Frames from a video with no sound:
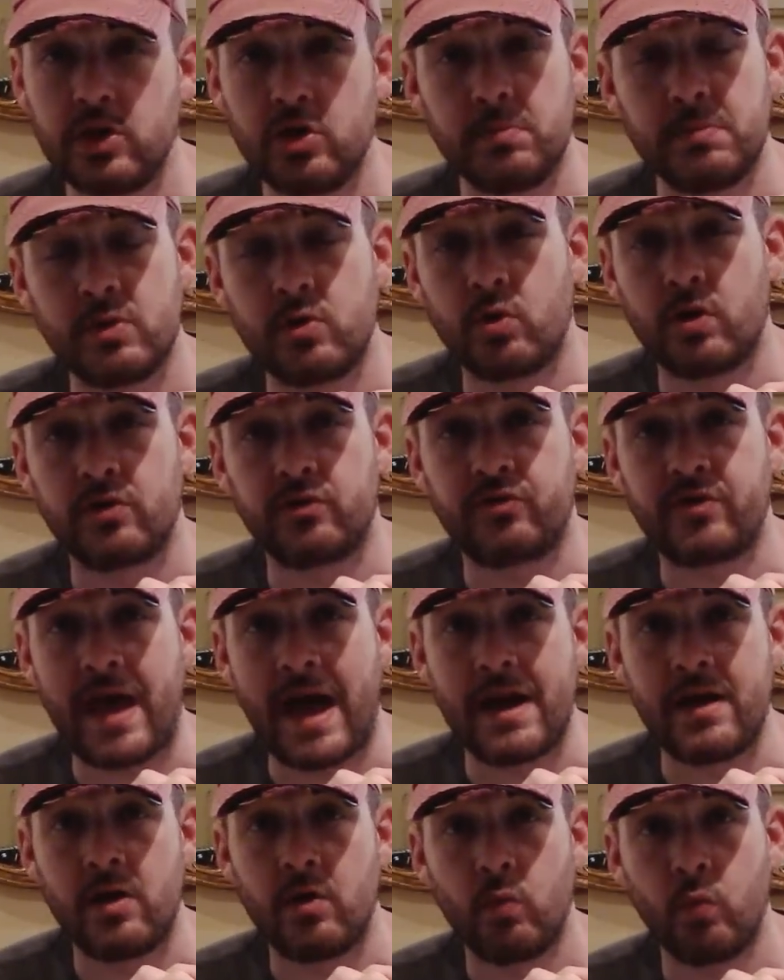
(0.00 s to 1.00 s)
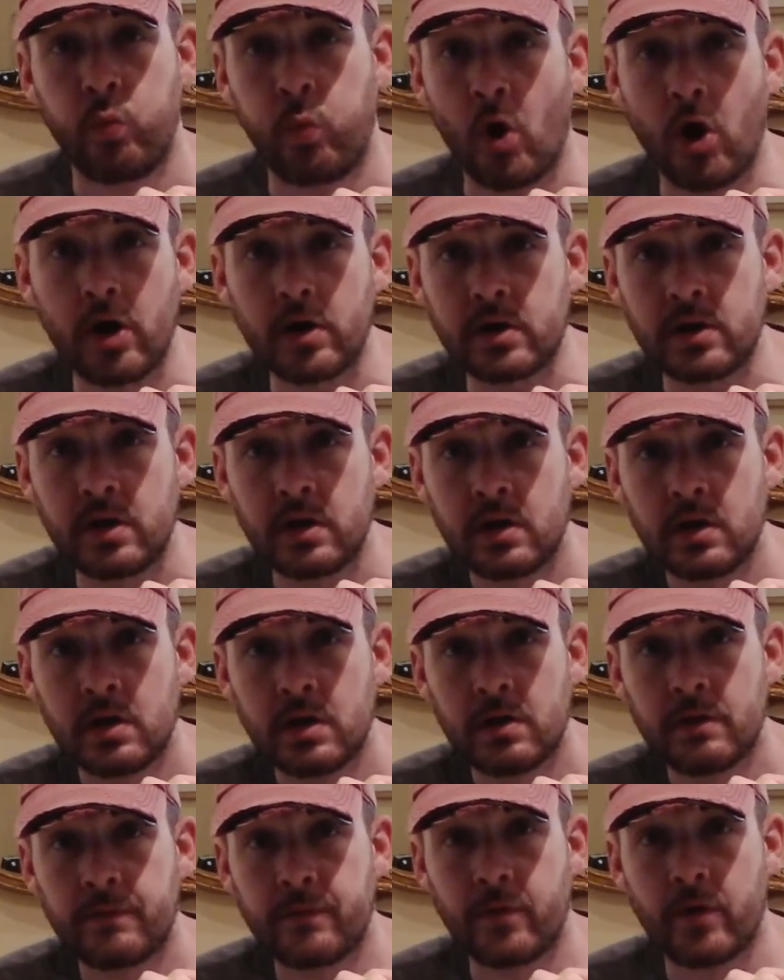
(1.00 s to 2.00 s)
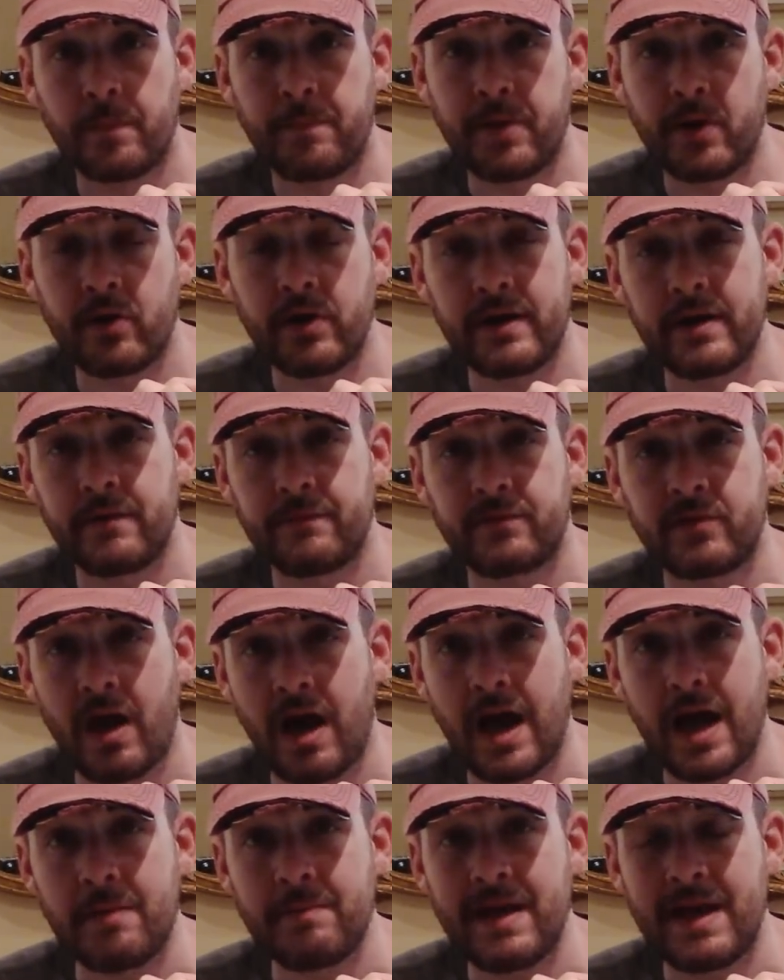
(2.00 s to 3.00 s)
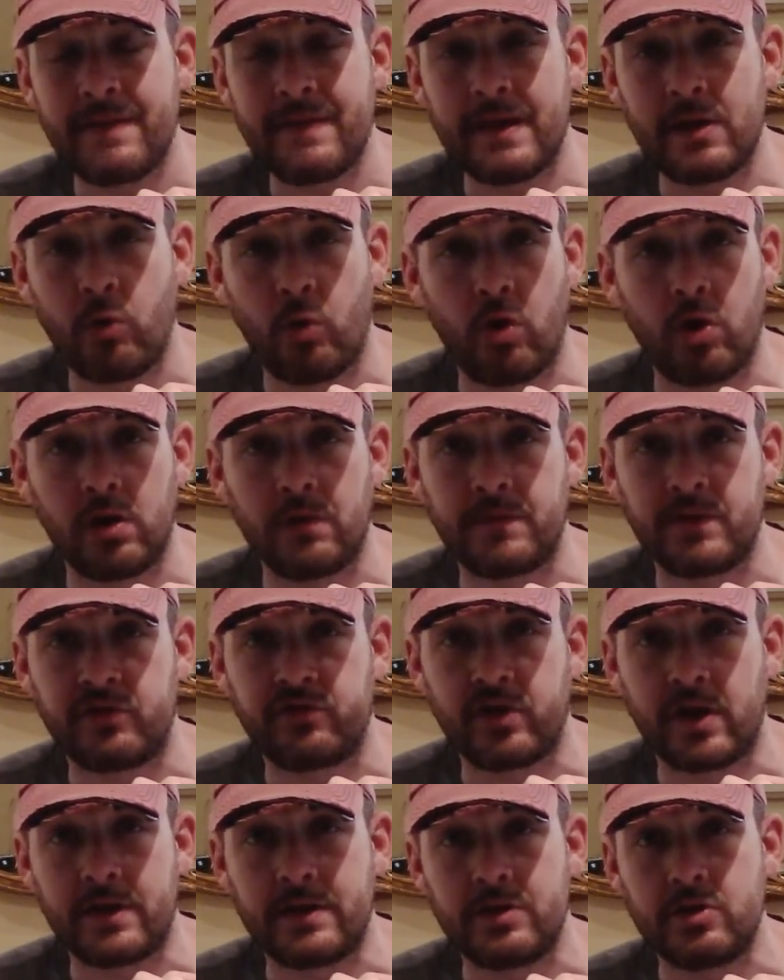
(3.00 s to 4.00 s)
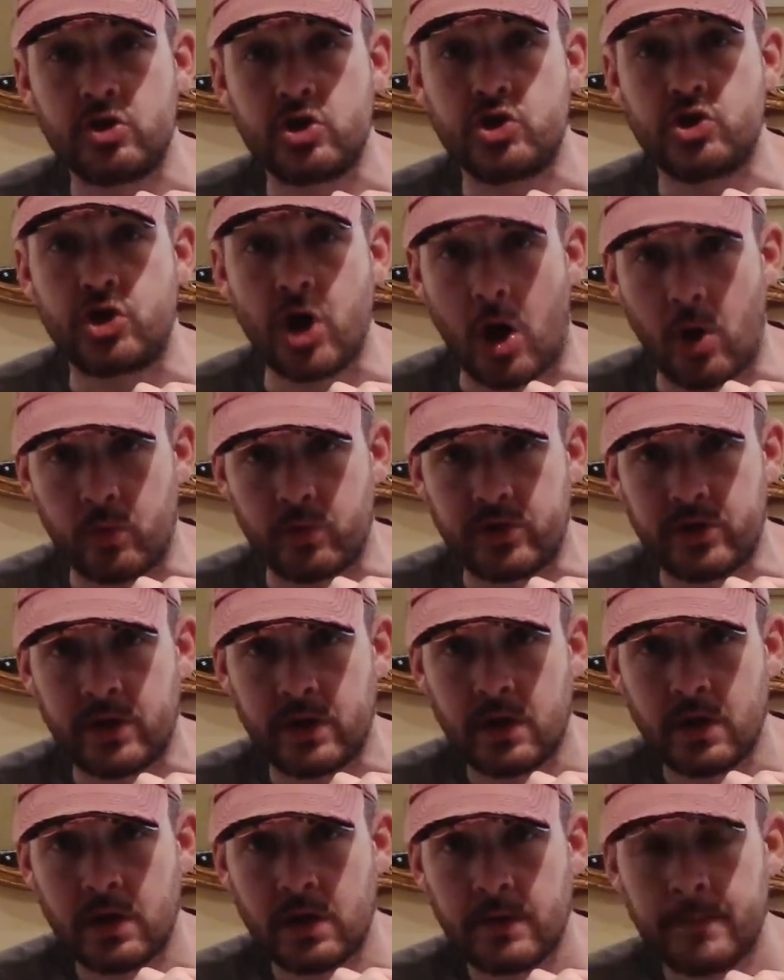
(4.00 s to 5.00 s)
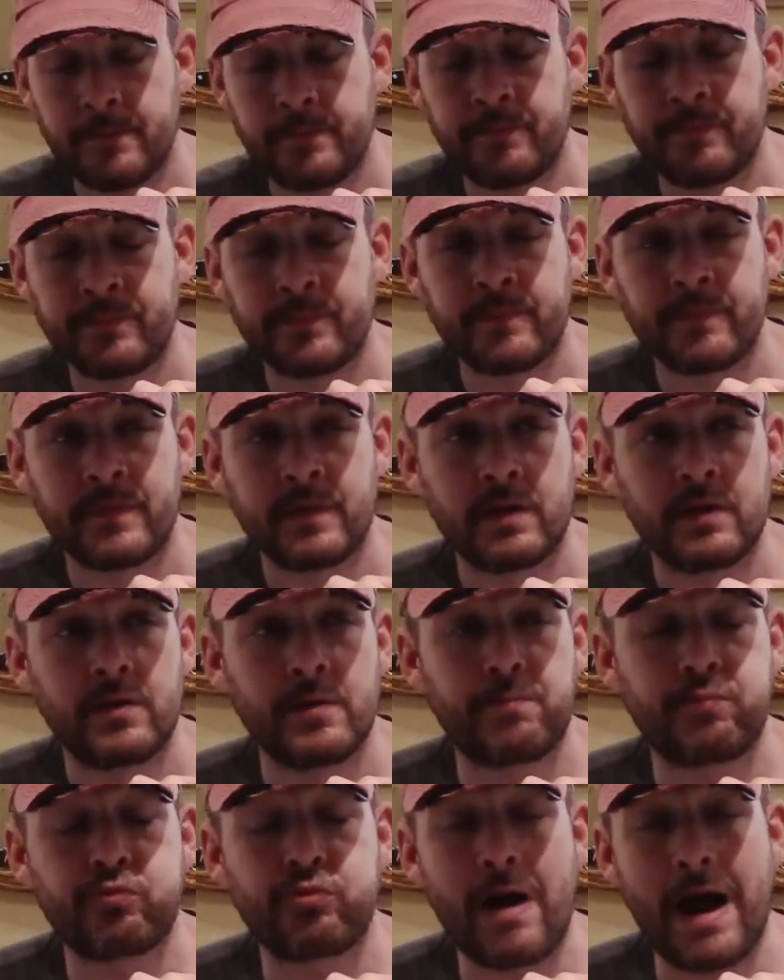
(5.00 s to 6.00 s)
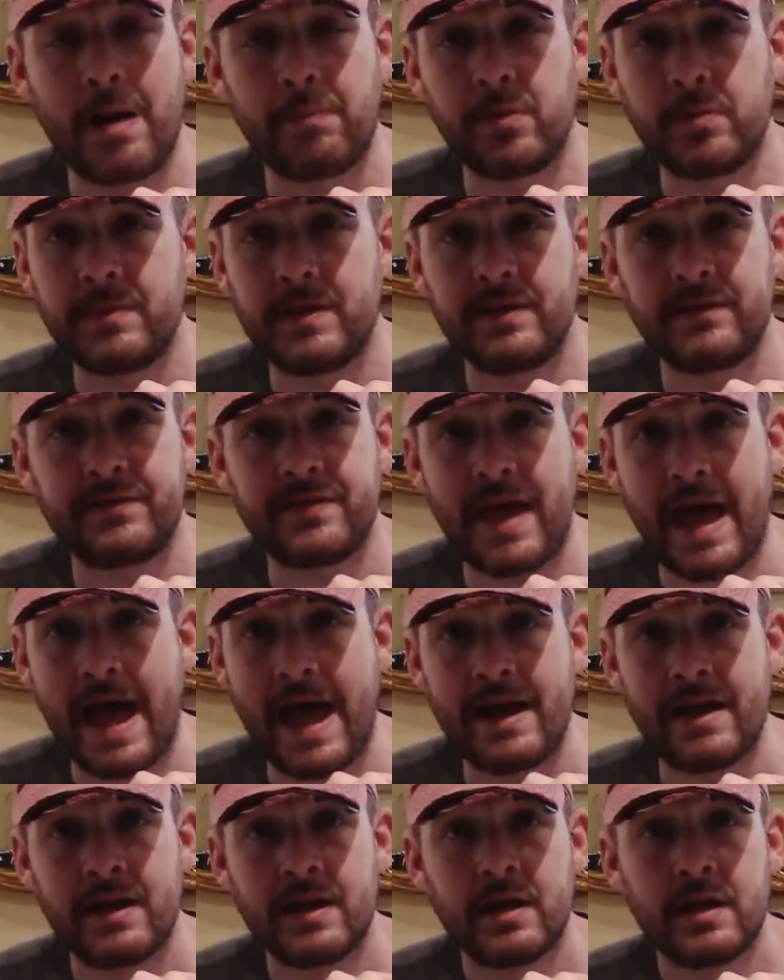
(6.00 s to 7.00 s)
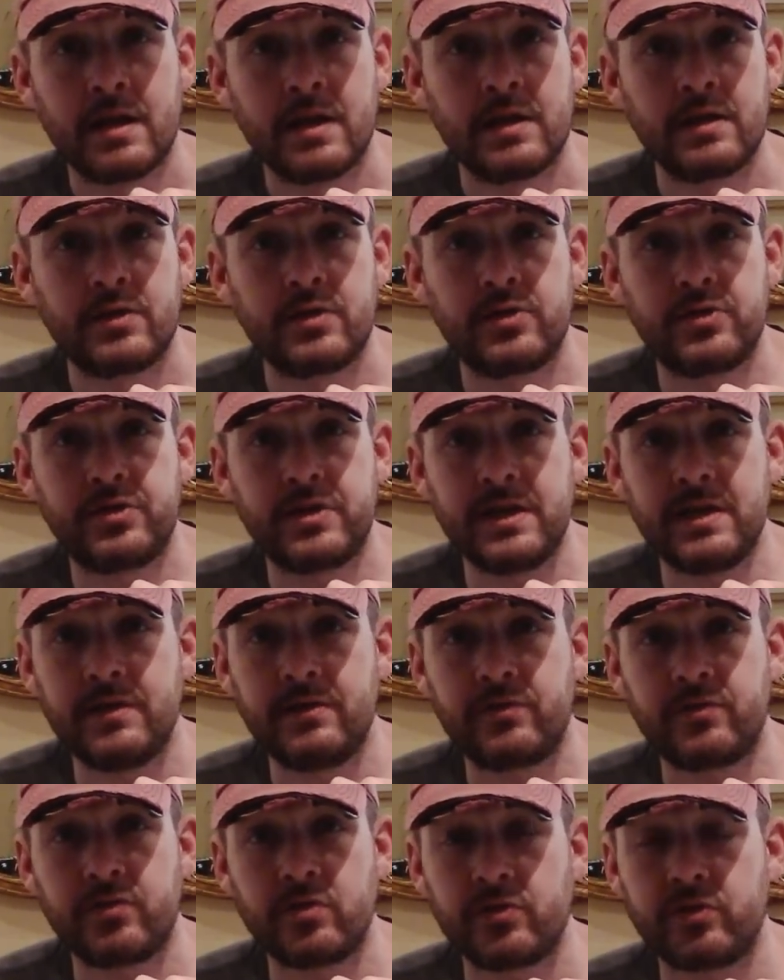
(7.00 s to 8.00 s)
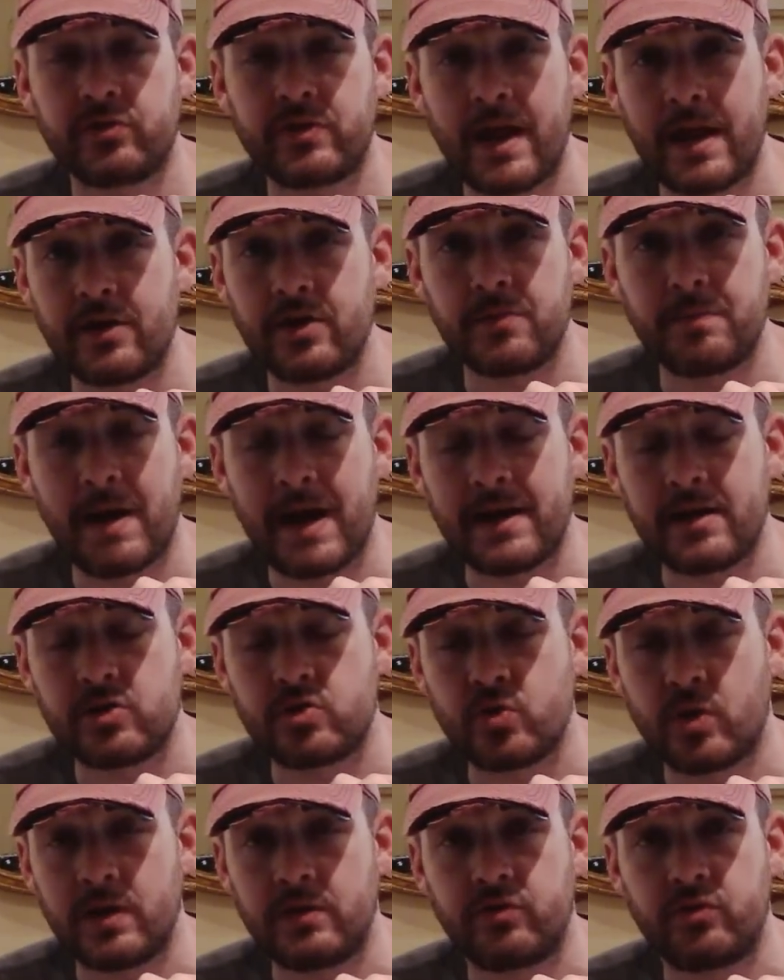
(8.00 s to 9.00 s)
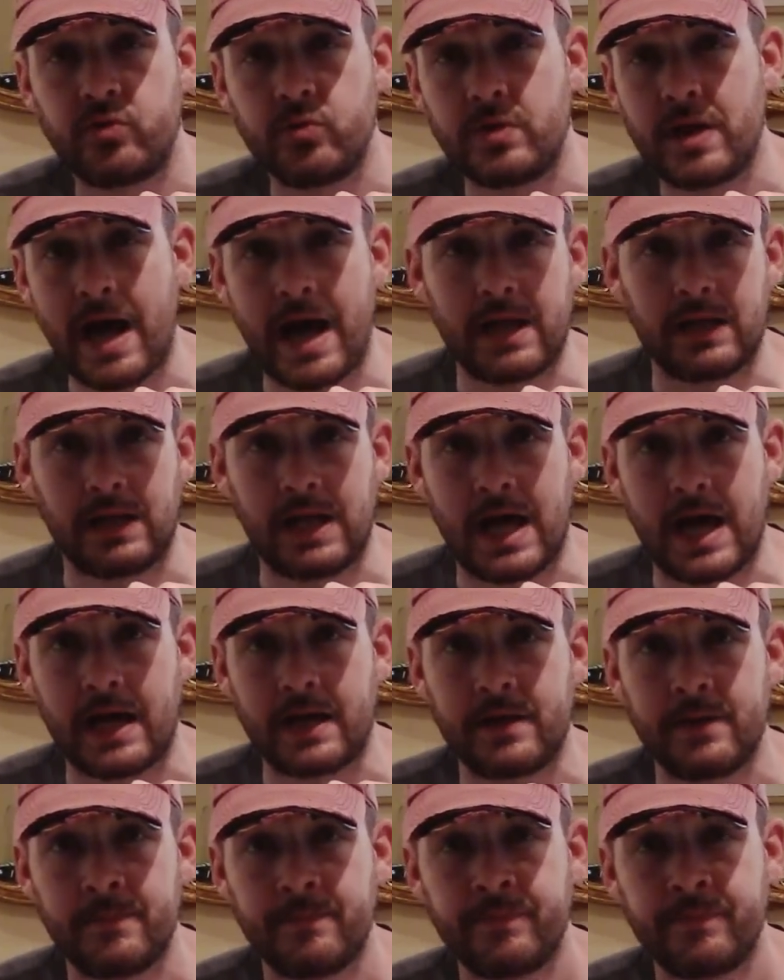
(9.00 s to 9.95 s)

humidors that work for a period of time and then all of a sudden don't. The problem is that these standard miter joints do not lock.